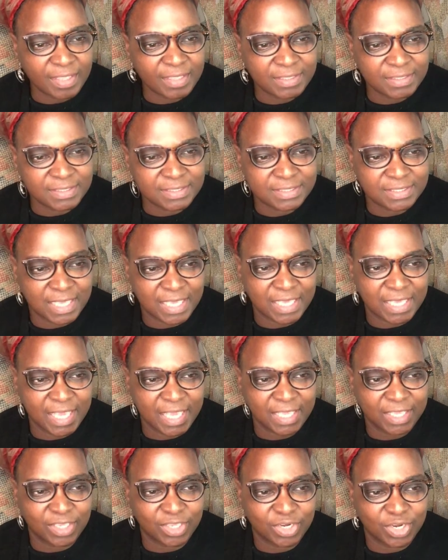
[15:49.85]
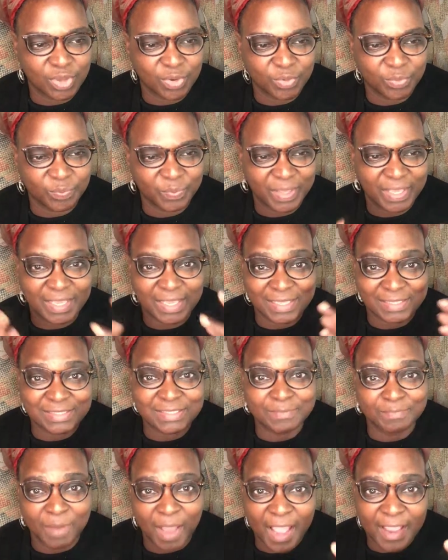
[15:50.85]
seeing, being
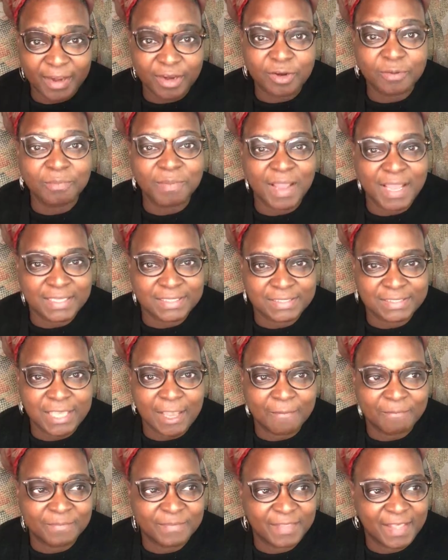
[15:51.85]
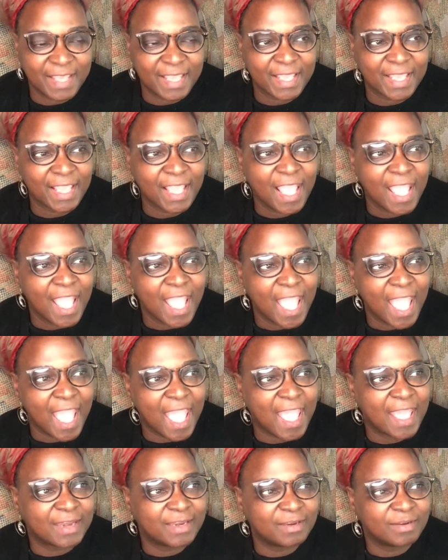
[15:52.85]
inspired by something
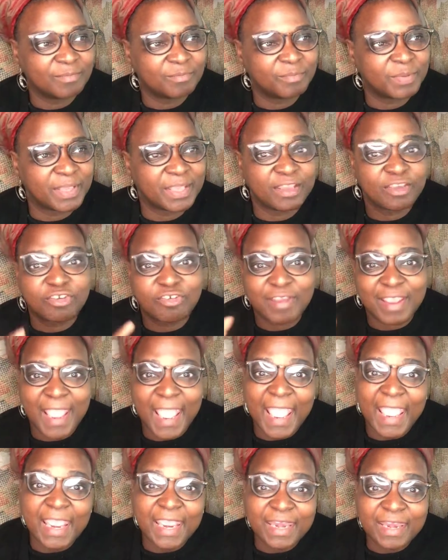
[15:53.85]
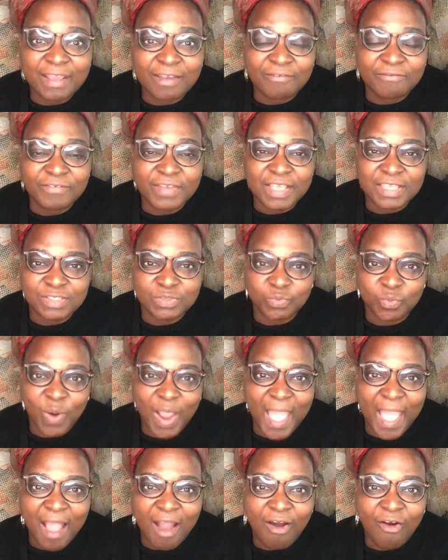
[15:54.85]
and being creative as
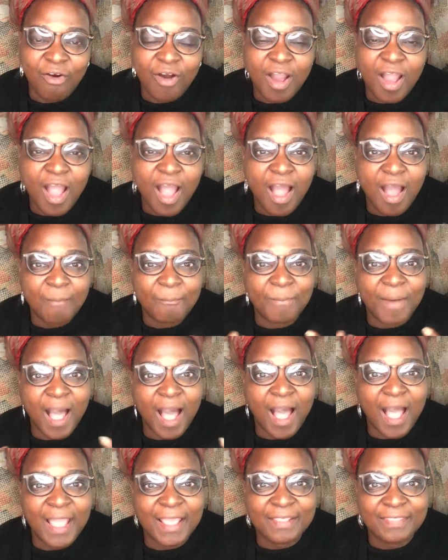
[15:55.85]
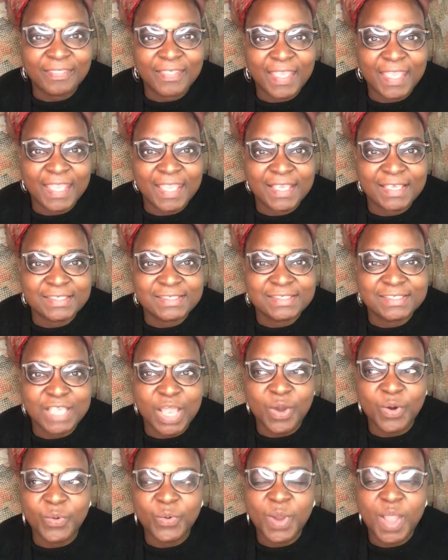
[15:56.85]
well by things.
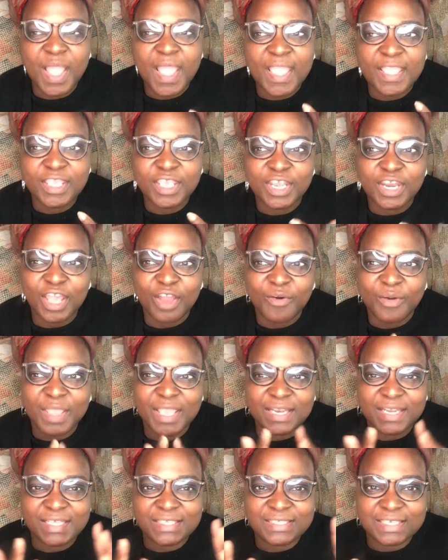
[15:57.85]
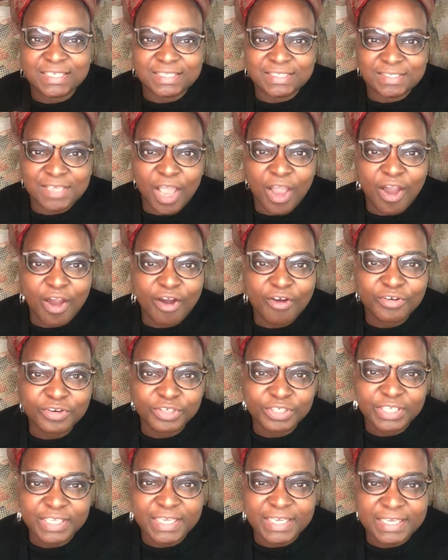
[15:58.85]
So, it is a
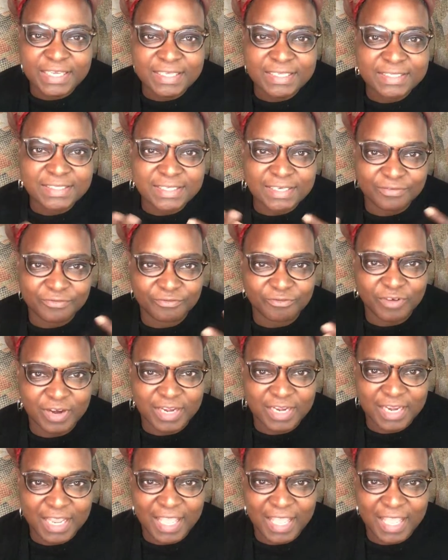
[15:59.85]
totally different